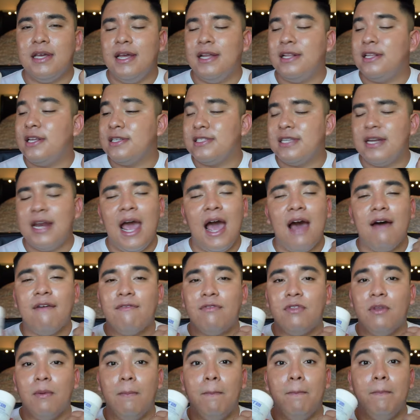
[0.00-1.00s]
It doesn't
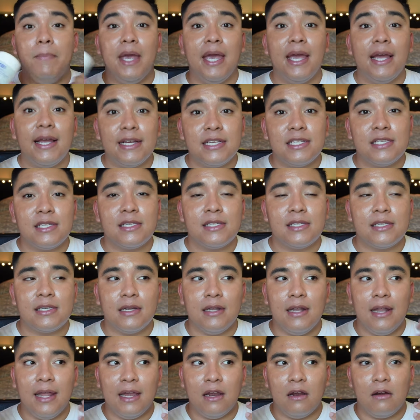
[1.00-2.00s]
have the
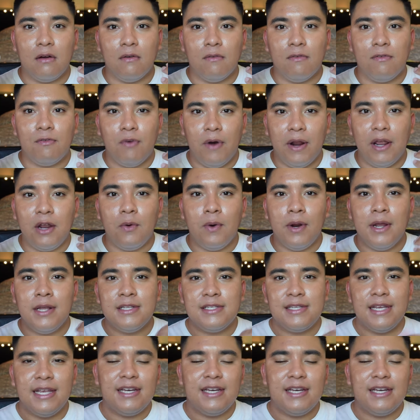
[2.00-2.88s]
biggest like fragrance.